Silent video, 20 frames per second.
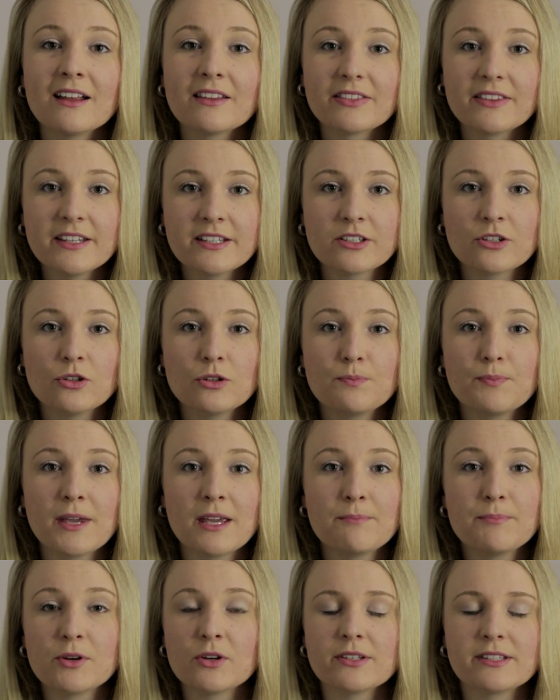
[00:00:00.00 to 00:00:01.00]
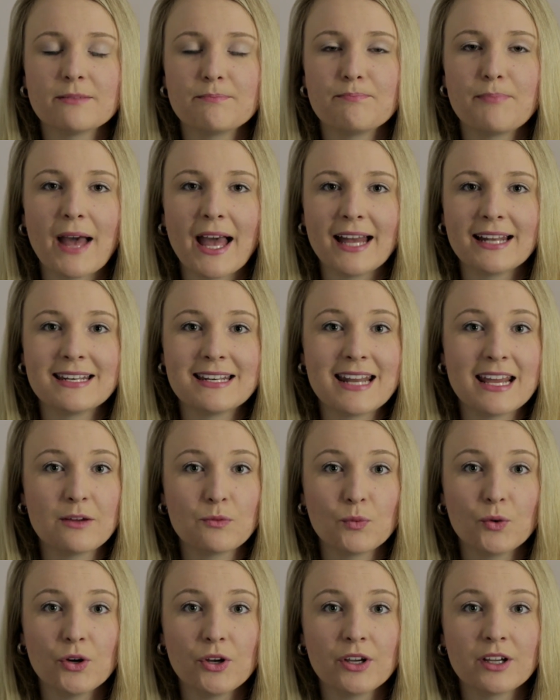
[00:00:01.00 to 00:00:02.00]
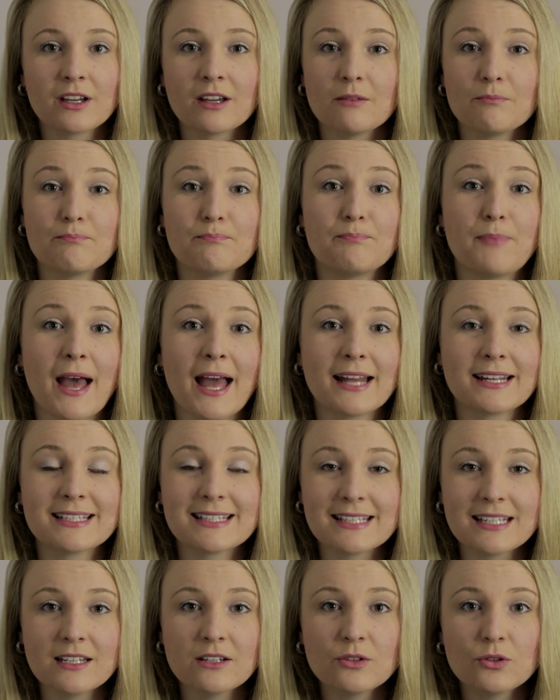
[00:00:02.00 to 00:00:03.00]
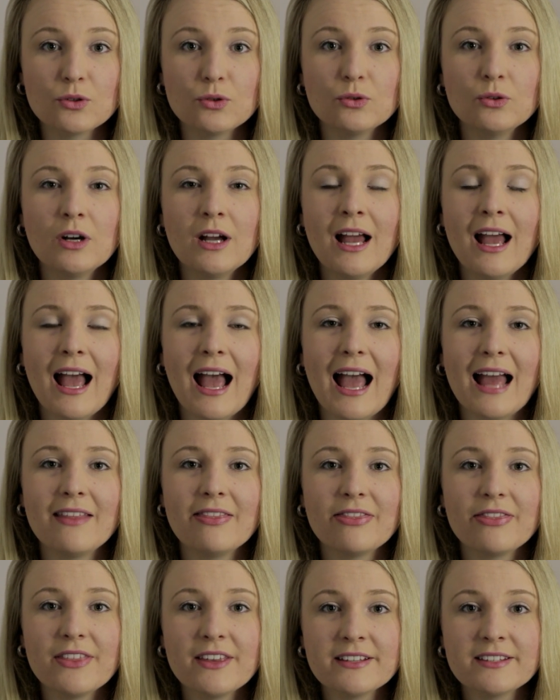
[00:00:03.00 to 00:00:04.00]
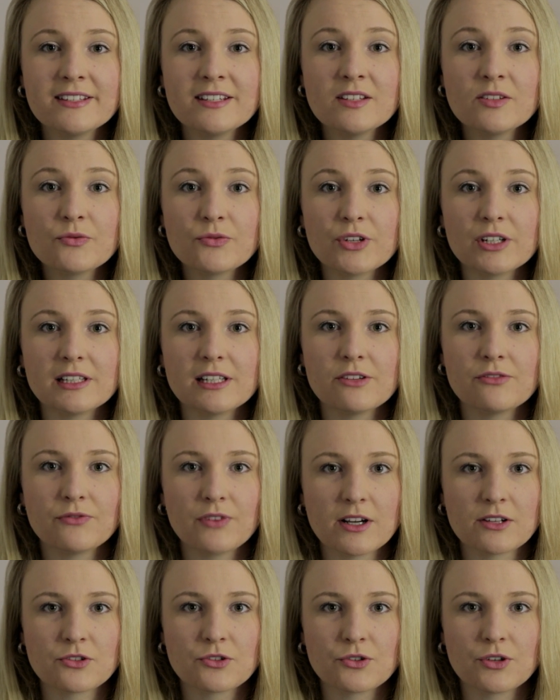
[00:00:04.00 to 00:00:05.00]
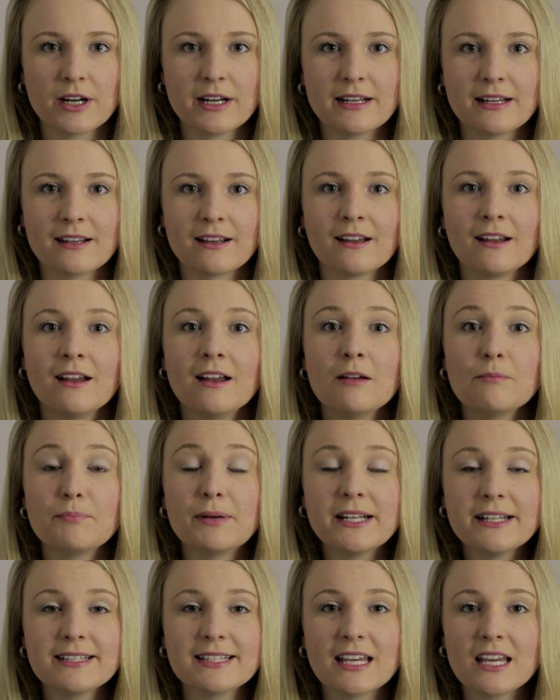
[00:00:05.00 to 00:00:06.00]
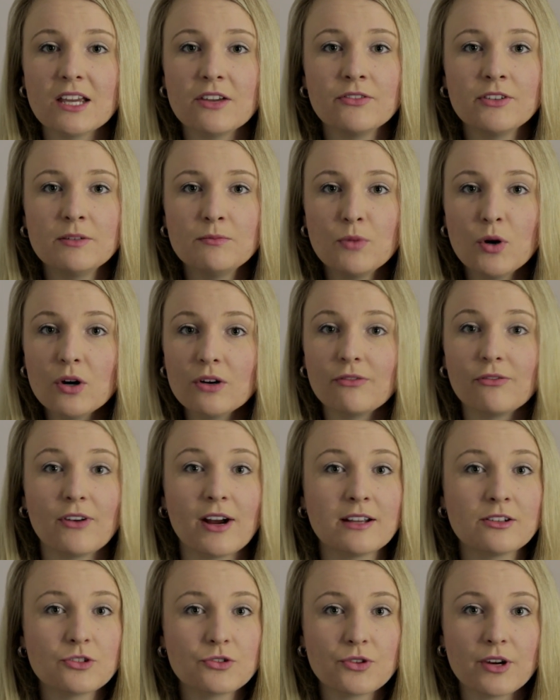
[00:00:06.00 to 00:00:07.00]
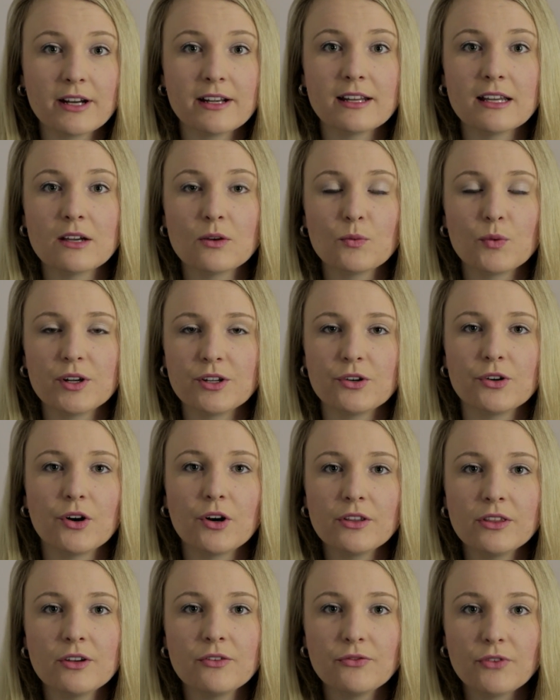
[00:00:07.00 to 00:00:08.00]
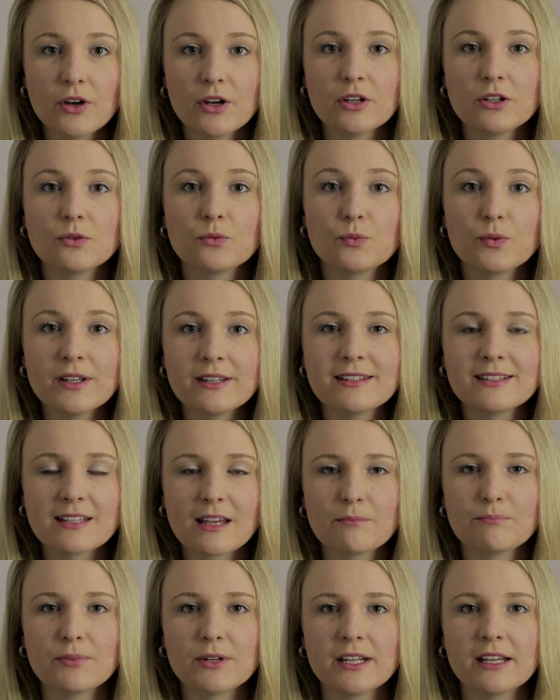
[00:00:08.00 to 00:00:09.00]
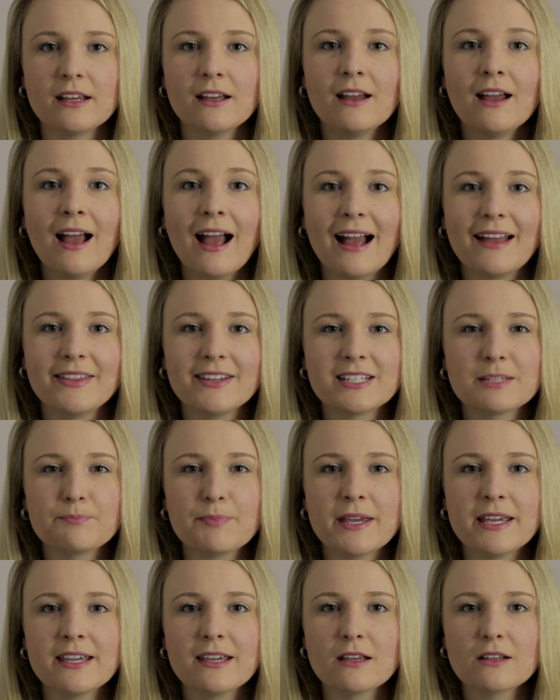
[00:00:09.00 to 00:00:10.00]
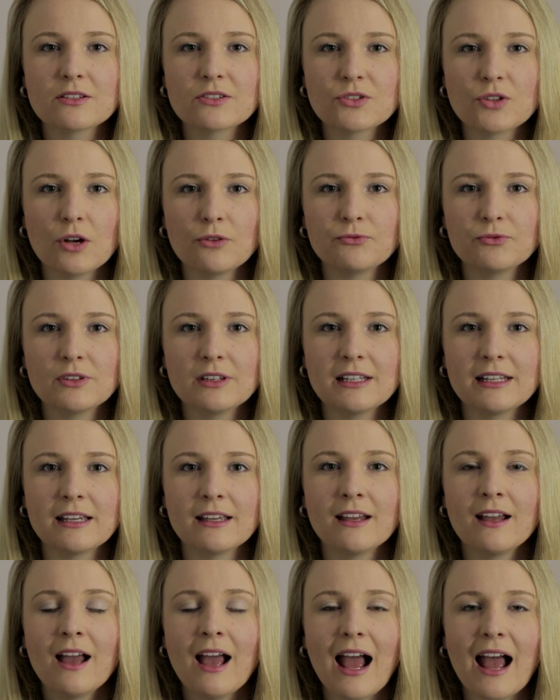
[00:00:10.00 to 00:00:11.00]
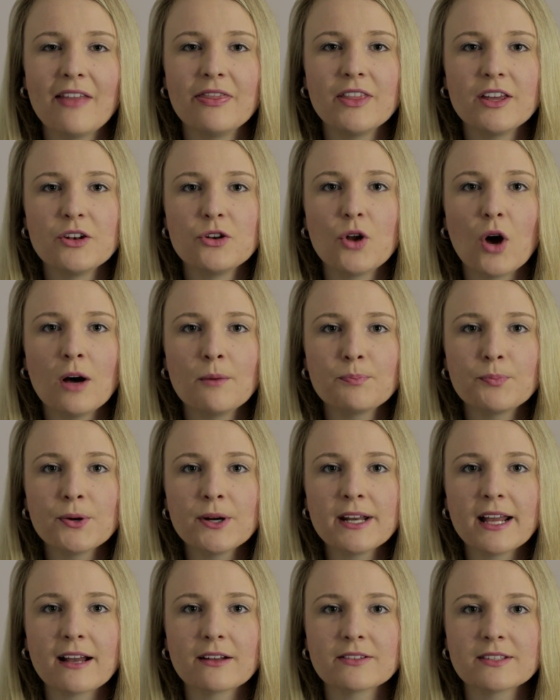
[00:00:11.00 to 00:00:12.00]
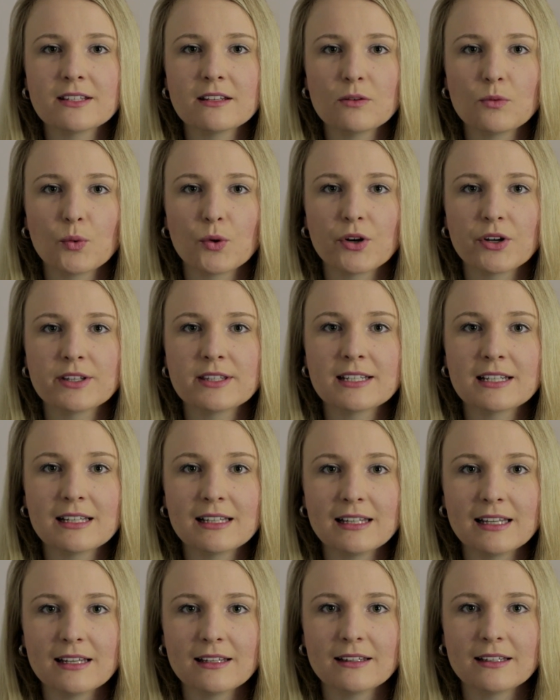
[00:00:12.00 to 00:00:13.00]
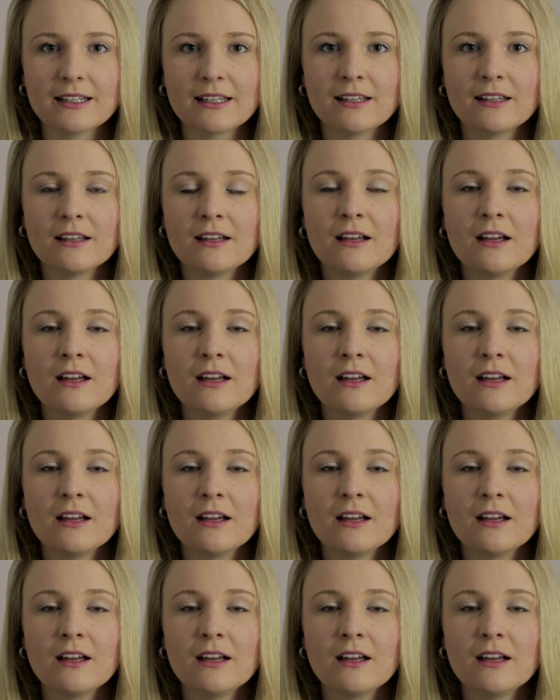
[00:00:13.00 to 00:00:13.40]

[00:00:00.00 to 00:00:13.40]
This could be because of bad network, bad signal, and this is really frustrating. But it's even more frustrating when you're on the phone with somebody and they're speaking softly and they're not pronouncing words clearly.